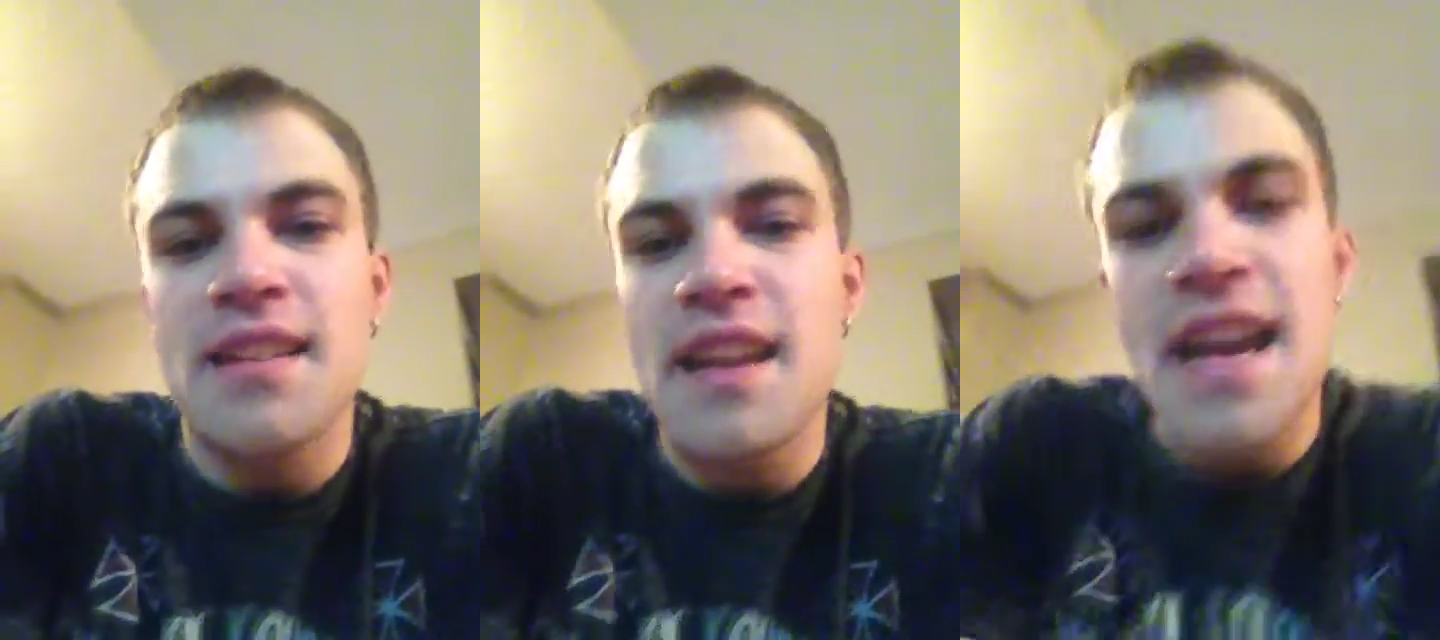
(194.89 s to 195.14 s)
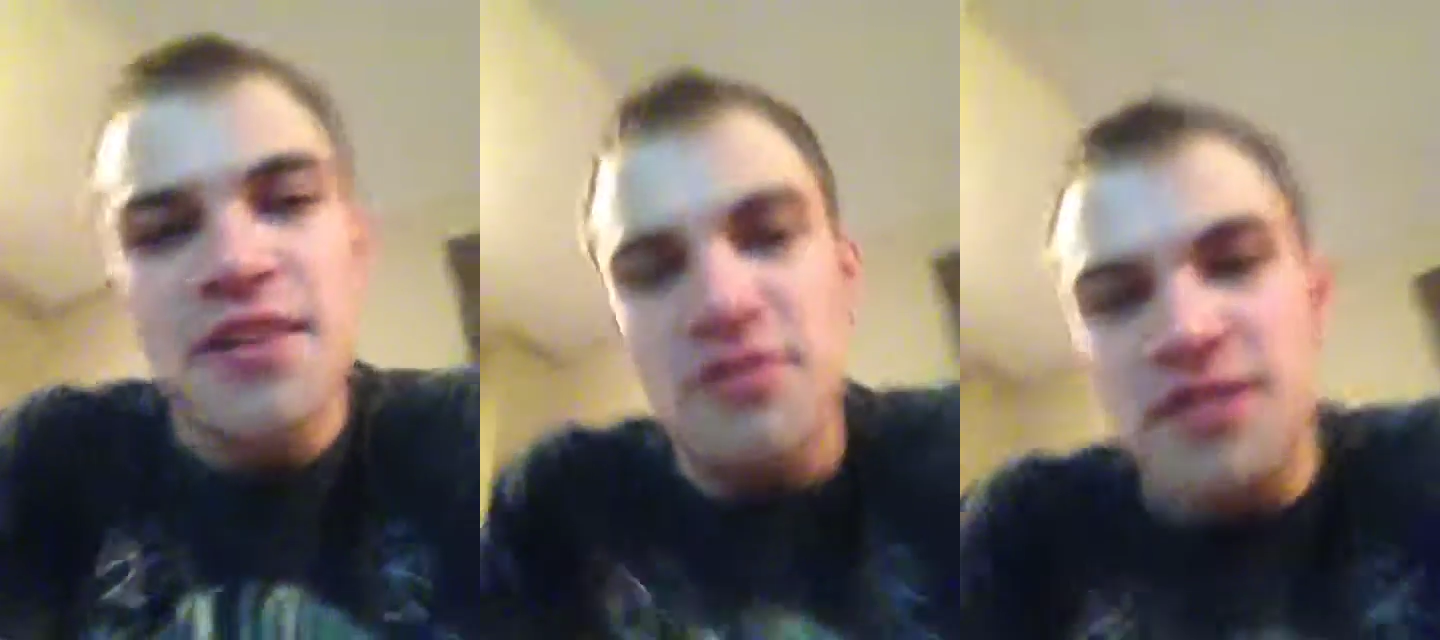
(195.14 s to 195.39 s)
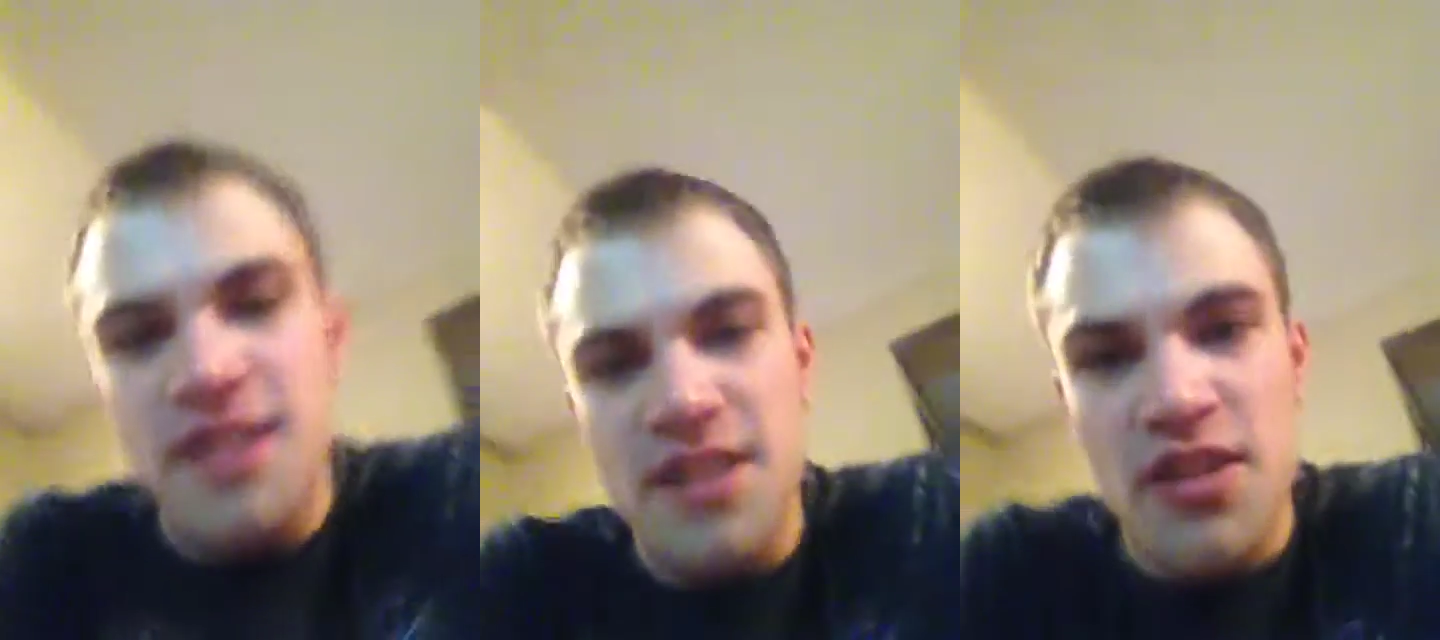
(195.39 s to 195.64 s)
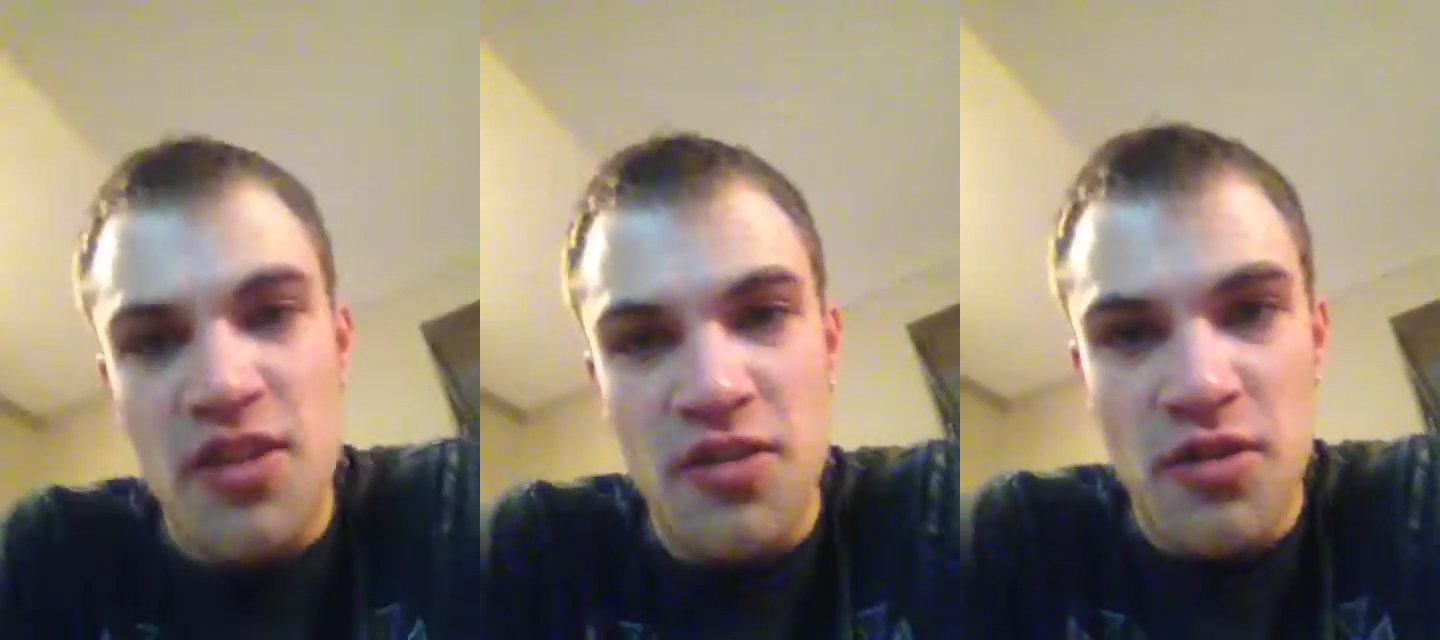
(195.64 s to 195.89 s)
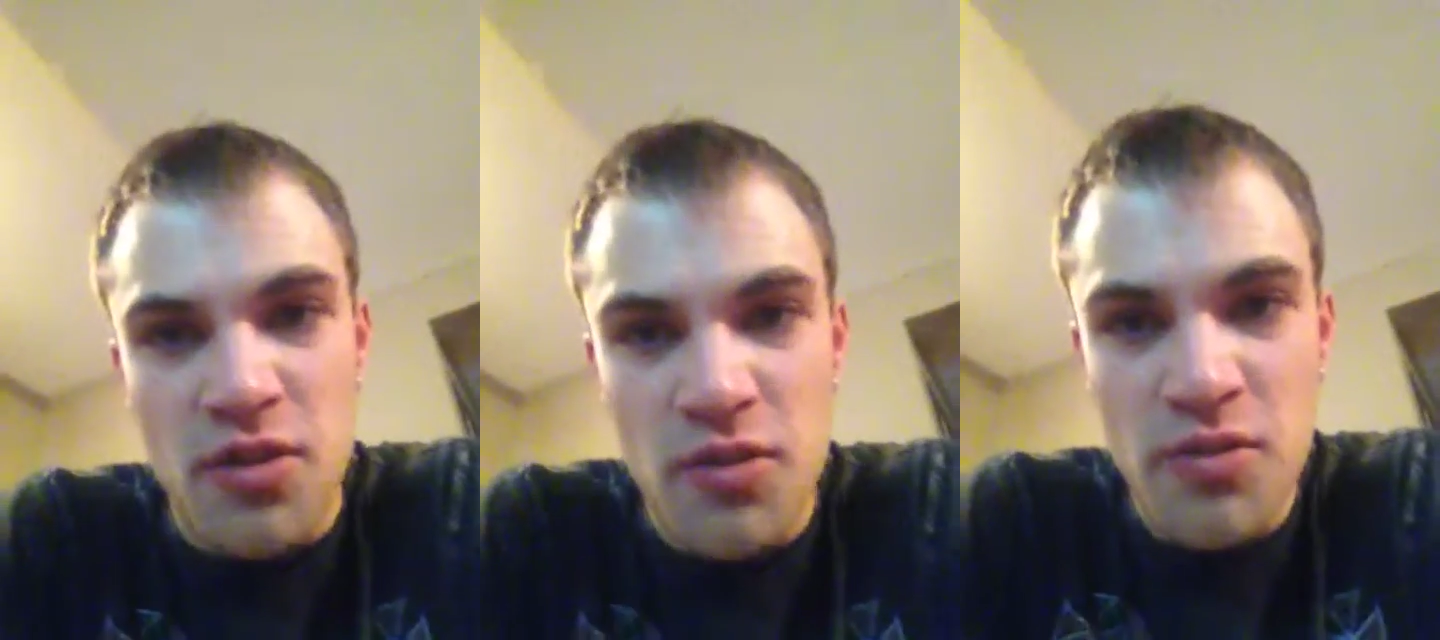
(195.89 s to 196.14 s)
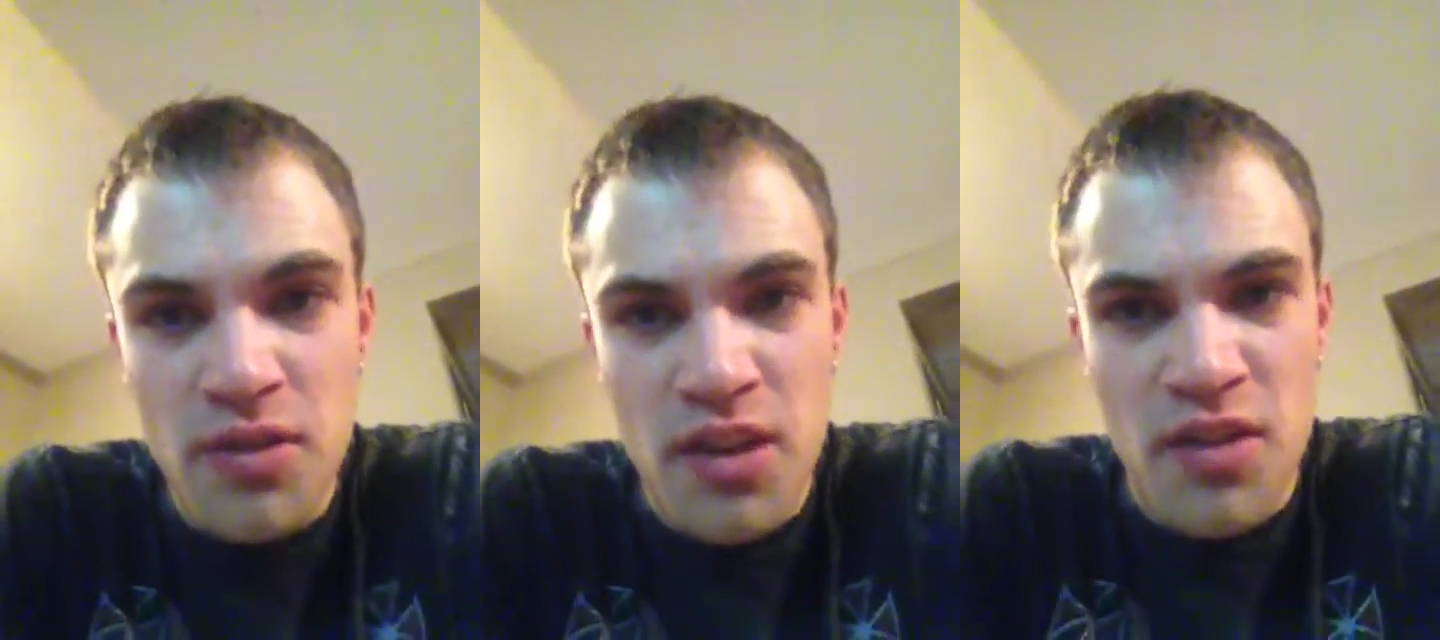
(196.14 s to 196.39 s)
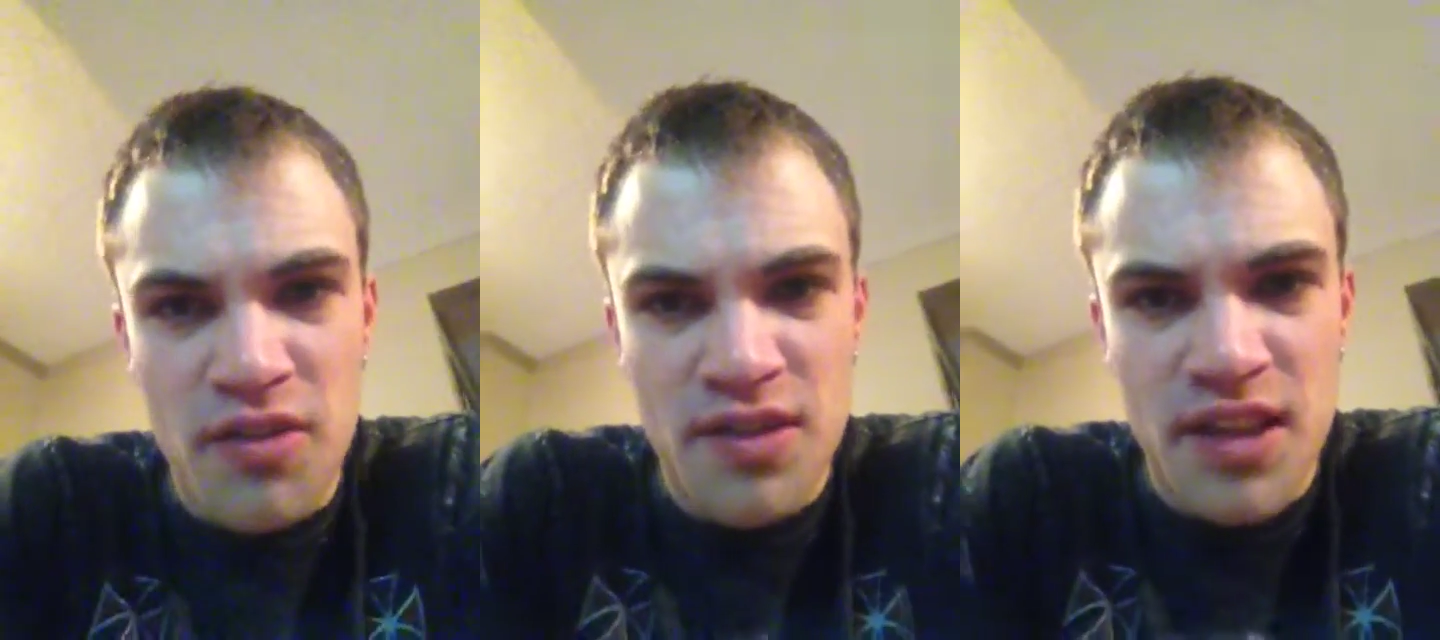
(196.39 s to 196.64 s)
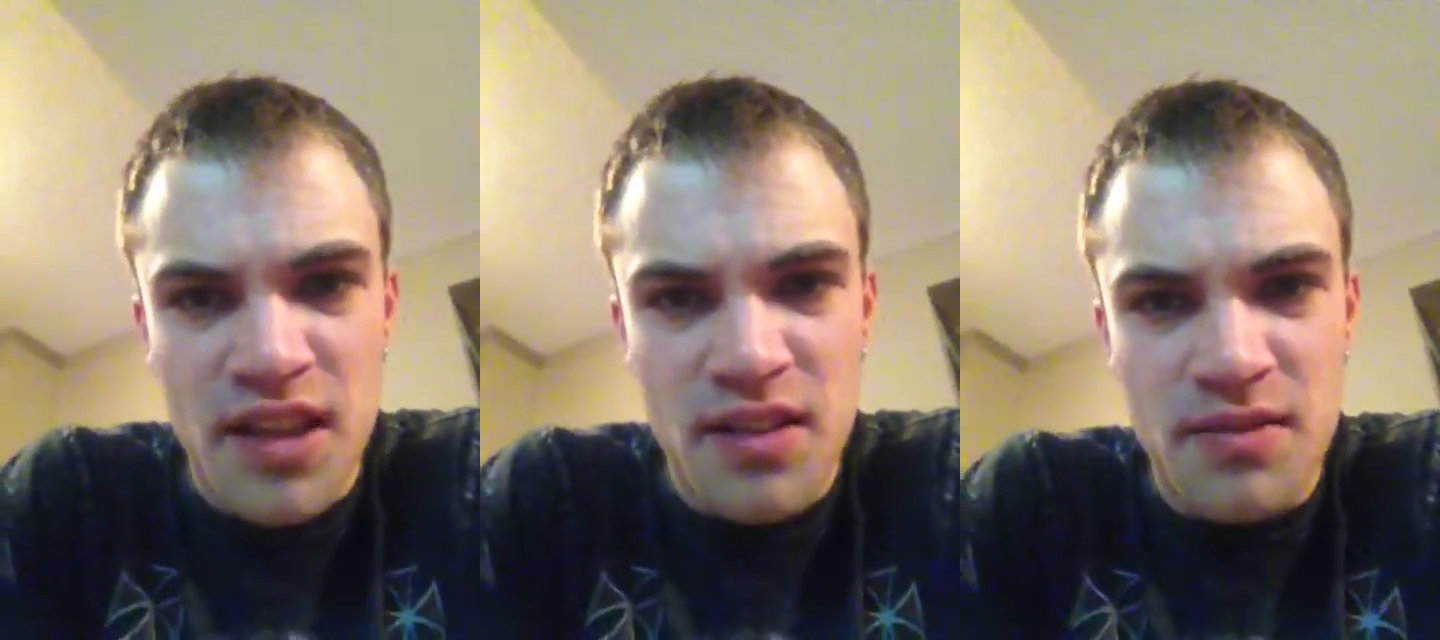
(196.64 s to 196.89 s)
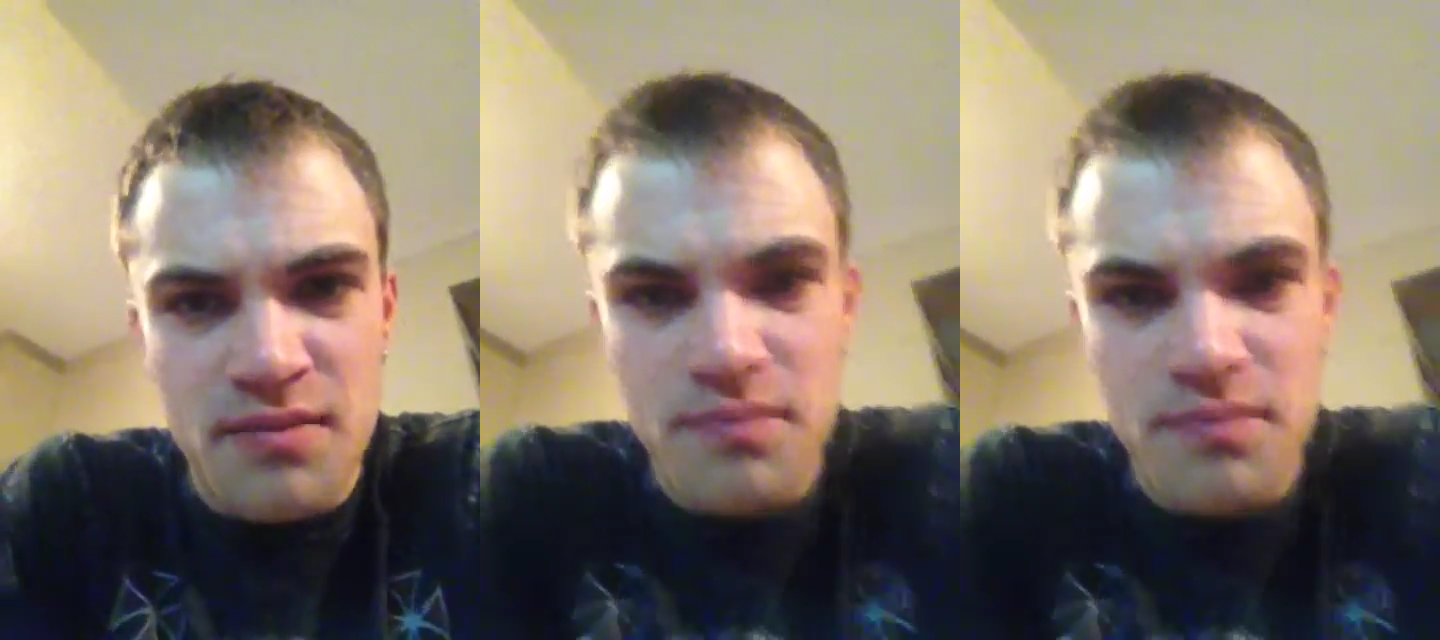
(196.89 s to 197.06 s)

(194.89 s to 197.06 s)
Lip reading: naturally does it on their own, they're always like,